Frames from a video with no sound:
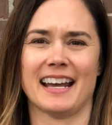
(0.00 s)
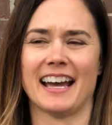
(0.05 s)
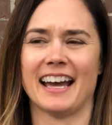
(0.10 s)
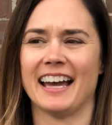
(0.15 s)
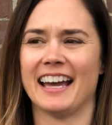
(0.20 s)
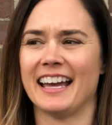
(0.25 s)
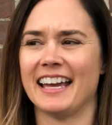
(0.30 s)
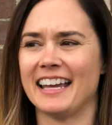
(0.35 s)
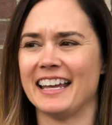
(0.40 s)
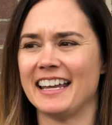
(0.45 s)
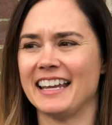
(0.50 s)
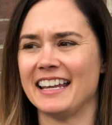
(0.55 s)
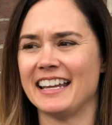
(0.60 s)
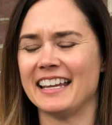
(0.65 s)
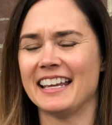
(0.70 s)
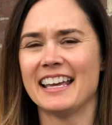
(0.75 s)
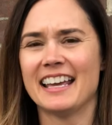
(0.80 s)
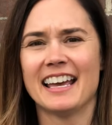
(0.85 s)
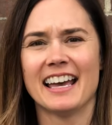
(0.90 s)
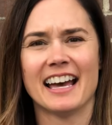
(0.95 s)

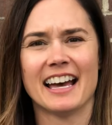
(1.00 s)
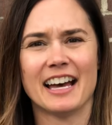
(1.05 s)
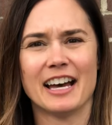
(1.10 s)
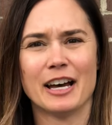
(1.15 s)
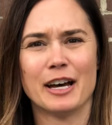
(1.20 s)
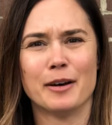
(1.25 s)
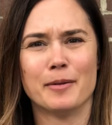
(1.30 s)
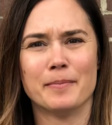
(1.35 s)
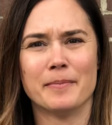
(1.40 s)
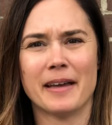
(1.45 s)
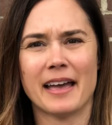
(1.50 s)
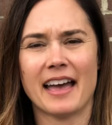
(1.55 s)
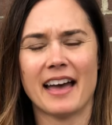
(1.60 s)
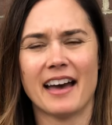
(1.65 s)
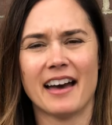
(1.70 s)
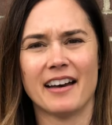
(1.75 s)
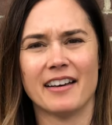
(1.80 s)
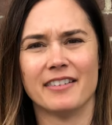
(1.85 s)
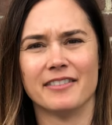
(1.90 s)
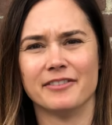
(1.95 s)
I
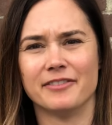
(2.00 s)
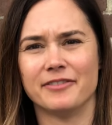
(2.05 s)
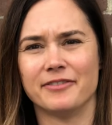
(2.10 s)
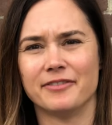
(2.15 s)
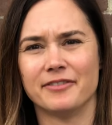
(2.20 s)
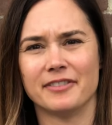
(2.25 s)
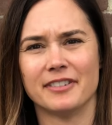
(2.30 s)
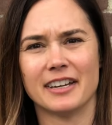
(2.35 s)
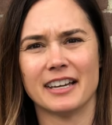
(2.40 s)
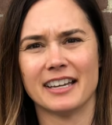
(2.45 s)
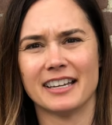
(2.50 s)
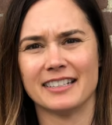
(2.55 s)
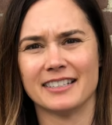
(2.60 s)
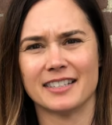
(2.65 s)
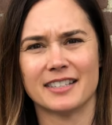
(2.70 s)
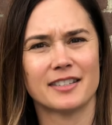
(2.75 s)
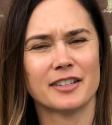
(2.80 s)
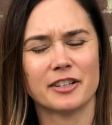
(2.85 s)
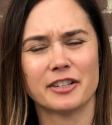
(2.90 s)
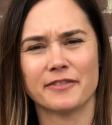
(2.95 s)
have a
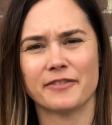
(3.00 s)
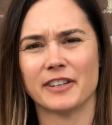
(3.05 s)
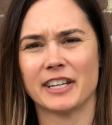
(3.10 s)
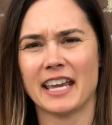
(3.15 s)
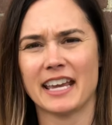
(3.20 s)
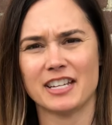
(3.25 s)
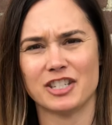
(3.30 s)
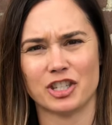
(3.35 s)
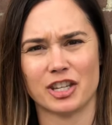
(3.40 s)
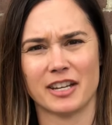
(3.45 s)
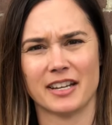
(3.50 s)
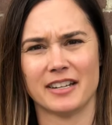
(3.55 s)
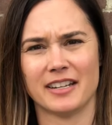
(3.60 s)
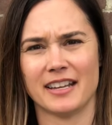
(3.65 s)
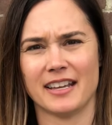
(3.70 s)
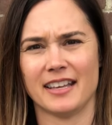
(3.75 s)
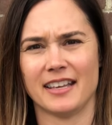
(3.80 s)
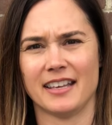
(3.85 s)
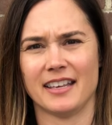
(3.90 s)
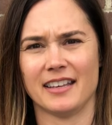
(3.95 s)
certification
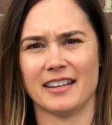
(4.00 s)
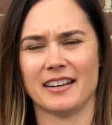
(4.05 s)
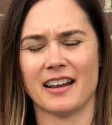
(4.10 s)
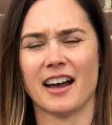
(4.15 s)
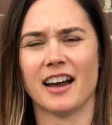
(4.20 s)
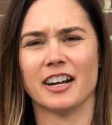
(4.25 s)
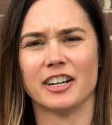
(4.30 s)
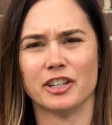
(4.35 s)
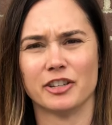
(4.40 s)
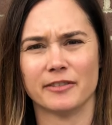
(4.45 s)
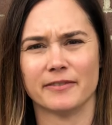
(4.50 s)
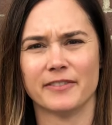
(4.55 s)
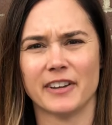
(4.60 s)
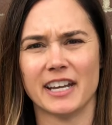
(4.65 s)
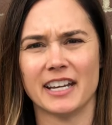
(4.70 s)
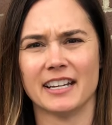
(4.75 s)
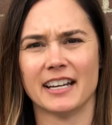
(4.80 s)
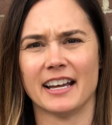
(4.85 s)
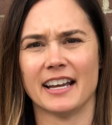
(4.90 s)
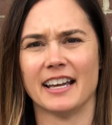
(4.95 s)
in
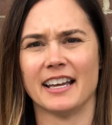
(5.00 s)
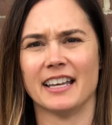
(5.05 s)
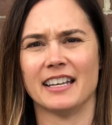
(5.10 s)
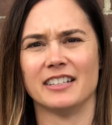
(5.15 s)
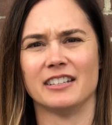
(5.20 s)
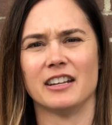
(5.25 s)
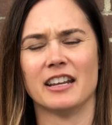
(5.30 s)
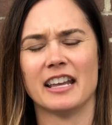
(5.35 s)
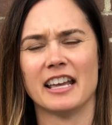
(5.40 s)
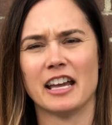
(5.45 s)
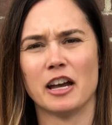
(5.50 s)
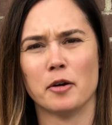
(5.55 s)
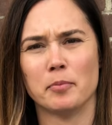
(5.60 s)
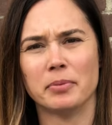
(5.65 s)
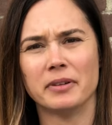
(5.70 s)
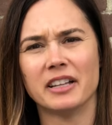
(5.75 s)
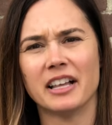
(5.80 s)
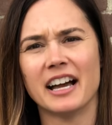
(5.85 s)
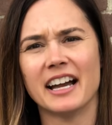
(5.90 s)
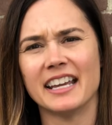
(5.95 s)
Ayurveda and
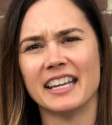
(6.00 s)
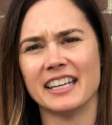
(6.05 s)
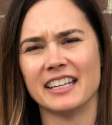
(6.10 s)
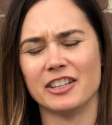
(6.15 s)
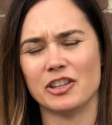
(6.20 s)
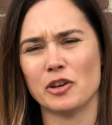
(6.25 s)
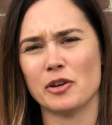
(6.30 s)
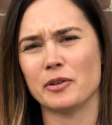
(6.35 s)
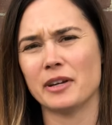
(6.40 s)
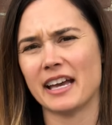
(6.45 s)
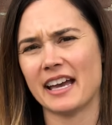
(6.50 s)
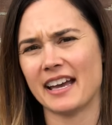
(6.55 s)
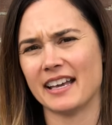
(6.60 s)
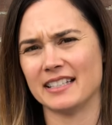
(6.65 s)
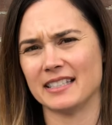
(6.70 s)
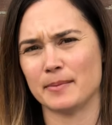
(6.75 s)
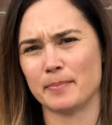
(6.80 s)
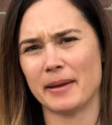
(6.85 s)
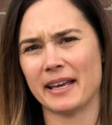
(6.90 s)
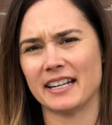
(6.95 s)
applying yoga
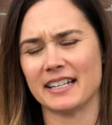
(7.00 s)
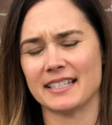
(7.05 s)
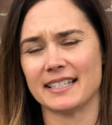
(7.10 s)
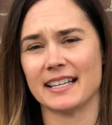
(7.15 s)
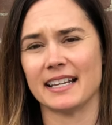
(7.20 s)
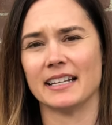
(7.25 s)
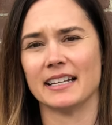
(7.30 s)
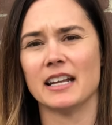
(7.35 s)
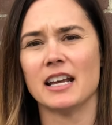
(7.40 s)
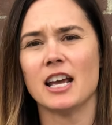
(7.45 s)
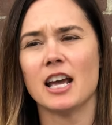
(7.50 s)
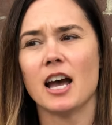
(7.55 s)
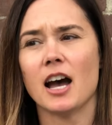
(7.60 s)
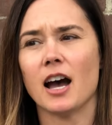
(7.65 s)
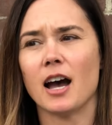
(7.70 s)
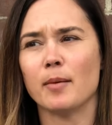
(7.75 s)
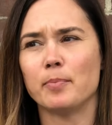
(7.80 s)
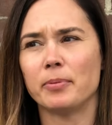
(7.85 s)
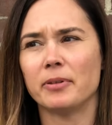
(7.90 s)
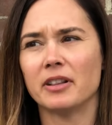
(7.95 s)
as medicine,
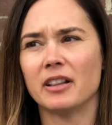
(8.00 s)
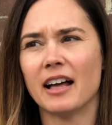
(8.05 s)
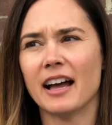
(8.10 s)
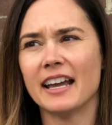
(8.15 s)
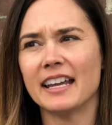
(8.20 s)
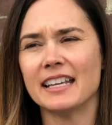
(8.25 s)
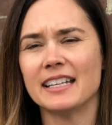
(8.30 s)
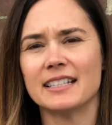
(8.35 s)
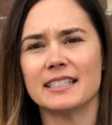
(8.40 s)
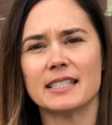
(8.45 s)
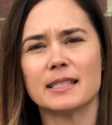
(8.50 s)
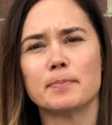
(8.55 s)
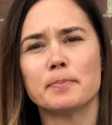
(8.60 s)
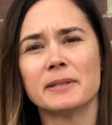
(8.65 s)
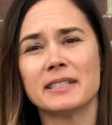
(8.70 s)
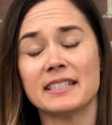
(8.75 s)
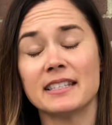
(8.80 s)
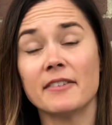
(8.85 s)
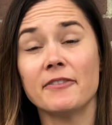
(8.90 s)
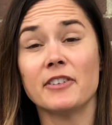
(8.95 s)
applying
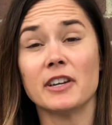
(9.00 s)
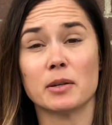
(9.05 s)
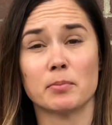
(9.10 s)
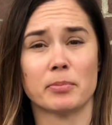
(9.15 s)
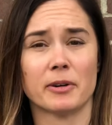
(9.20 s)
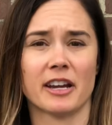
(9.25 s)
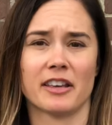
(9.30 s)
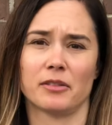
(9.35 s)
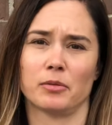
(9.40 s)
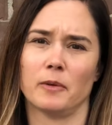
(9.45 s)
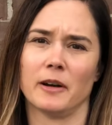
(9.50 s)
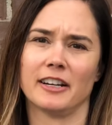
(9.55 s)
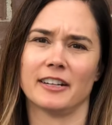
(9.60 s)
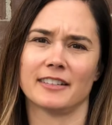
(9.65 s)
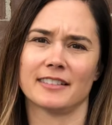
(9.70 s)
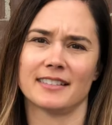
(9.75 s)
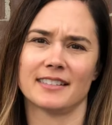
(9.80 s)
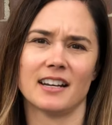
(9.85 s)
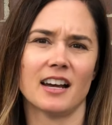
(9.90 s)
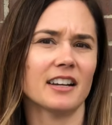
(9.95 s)
specific breath
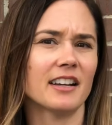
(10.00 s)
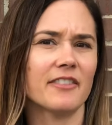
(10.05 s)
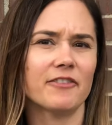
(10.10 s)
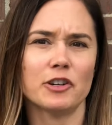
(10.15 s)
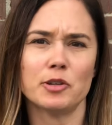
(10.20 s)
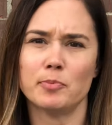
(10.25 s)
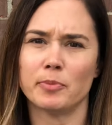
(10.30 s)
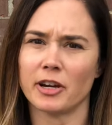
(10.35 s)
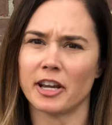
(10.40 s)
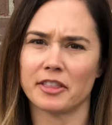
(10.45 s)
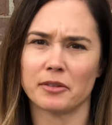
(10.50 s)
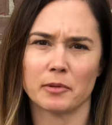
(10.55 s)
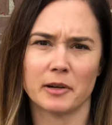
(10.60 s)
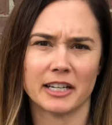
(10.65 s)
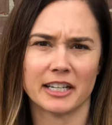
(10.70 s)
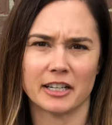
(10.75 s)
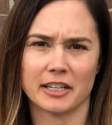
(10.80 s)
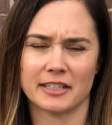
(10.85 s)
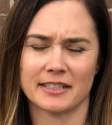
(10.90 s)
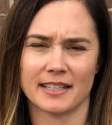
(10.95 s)
works. Not every breath
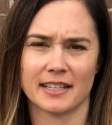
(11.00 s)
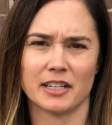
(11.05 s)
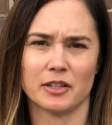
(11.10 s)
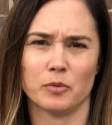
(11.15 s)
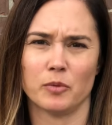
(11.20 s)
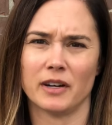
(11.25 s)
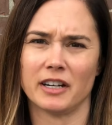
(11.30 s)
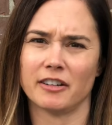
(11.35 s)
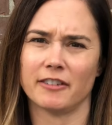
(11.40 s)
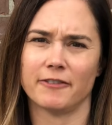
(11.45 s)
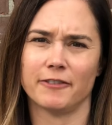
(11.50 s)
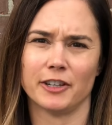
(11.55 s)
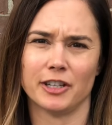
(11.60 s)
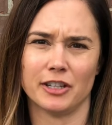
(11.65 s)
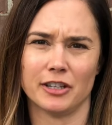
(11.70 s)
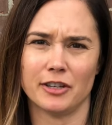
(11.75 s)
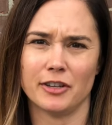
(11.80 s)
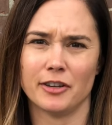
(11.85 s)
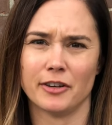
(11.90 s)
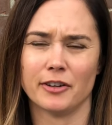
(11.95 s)
work is going to work for
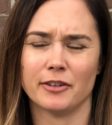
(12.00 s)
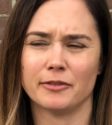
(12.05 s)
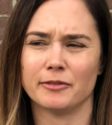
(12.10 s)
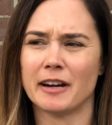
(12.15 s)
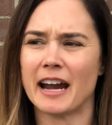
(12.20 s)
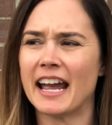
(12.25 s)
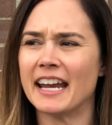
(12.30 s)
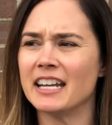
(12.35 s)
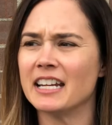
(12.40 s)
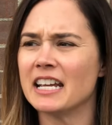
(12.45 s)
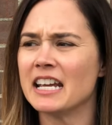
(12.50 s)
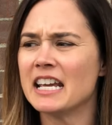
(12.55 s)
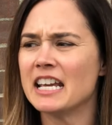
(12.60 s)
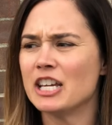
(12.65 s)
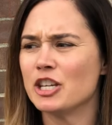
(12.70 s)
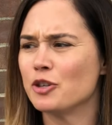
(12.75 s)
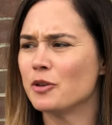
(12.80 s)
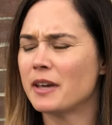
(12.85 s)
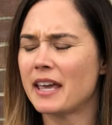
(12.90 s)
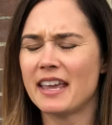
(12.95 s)
you, right?
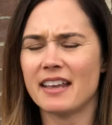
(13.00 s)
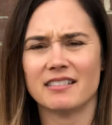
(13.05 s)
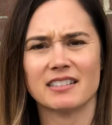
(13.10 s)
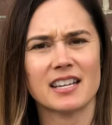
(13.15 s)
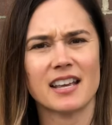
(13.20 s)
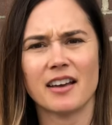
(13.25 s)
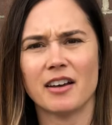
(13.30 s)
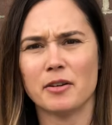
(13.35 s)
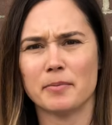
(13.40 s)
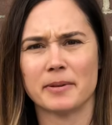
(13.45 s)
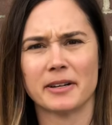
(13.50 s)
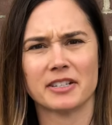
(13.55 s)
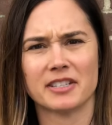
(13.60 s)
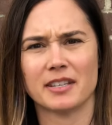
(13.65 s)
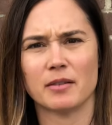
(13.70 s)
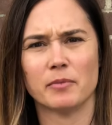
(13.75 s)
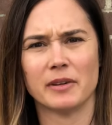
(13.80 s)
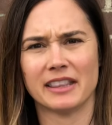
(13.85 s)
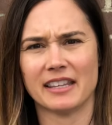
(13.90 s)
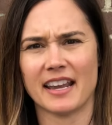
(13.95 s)
You can't tell a
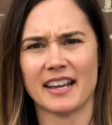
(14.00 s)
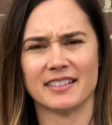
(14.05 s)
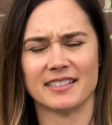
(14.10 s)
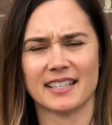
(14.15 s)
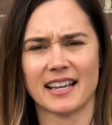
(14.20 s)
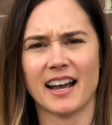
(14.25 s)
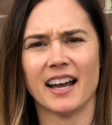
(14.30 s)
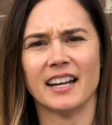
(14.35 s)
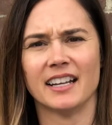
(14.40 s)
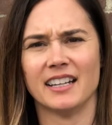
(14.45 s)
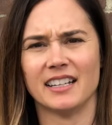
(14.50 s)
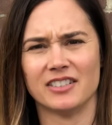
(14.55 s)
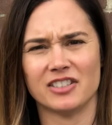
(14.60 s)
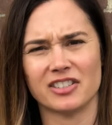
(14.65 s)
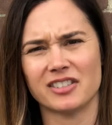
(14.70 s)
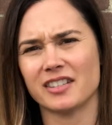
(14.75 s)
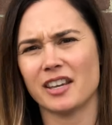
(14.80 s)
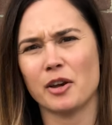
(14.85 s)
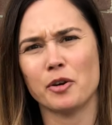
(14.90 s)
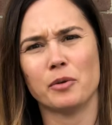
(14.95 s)
person with anxiety,
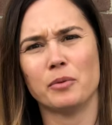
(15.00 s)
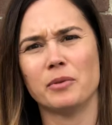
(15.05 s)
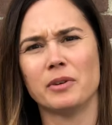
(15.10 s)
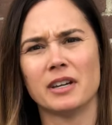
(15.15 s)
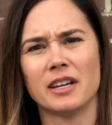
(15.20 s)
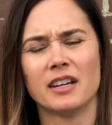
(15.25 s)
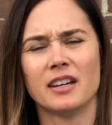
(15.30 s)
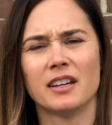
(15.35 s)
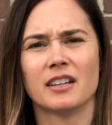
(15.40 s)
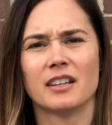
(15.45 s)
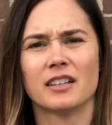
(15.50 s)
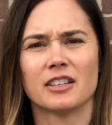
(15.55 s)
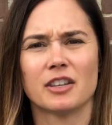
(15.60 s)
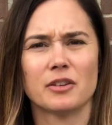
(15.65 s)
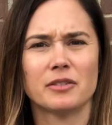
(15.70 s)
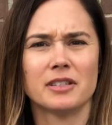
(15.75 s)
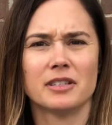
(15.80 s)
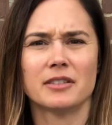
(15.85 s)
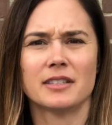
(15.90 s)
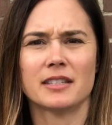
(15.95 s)
just go
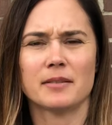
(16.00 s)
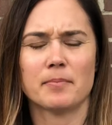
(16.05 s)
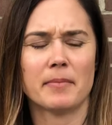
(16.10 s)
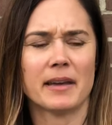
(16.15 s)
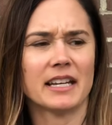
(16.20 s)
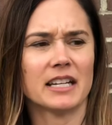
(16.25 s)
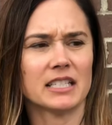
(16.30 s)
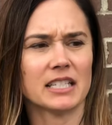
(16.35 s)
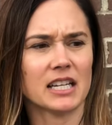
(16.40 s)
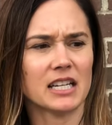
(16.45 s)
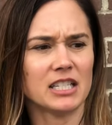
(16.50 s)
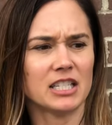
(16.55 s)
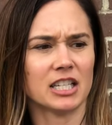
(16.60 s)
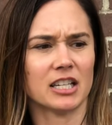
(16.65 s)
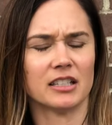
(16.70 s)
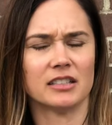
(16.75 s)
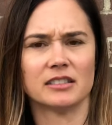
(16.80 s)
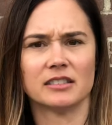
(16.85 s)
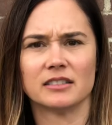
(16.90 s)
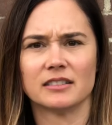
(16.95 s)
do some
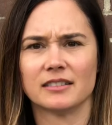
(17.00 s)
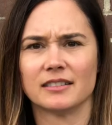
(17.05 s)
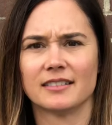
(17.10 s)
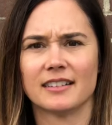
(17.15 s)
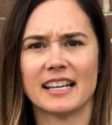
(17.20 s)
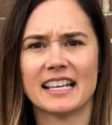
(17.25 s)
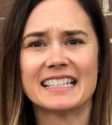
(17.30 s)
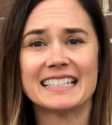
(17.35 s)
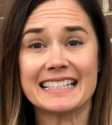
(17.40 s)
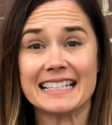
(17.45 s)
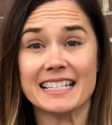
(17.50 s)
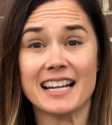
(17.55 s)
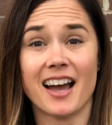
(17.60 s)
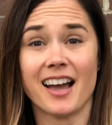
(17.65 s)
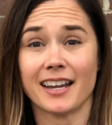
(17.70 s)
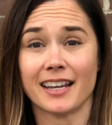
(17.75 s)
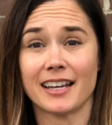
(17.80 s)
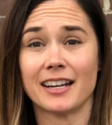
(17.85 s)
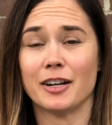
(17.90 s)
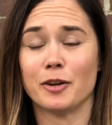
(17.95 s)
meditation. It's
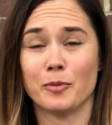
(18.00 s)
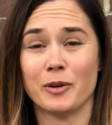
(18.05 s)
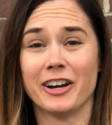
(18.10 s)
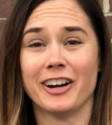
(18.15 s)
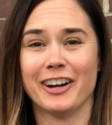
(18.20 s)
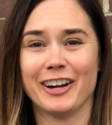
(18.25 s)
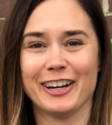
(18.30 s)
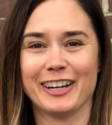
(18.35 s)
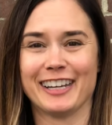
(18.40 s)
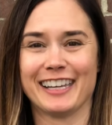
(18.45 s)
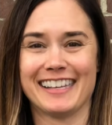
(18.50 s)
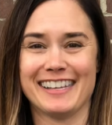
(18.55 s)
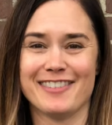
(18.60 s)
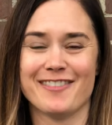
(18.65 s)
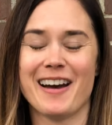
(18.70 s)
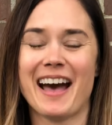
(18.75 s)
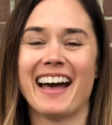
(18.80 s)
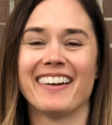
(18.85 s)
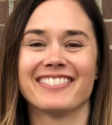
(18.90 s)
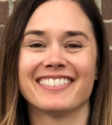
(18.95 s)
not going to work. You
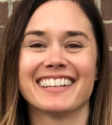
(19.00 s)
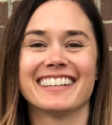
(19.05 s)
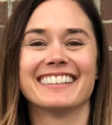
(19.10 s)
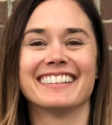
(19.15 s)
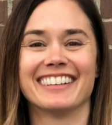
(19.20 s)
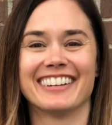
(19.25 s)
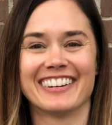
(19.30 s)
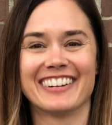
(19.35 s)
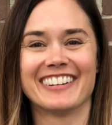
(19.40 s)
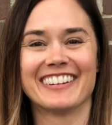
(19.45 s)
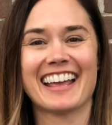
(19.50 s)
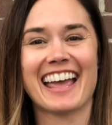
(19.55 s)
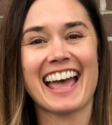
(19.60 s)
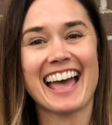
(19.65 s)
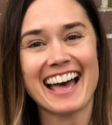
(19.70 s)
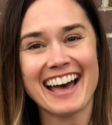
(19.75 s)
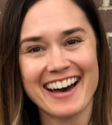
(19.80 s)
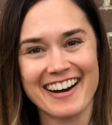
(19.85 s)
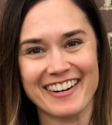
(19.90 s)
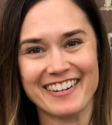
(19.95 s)
have to learn
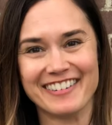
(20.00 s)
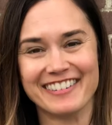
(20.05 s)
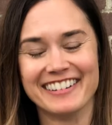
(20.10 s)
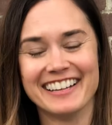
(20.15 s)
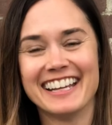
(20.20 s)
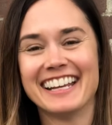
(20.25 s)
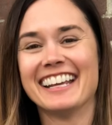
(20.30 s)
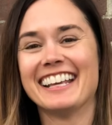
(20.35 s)
how.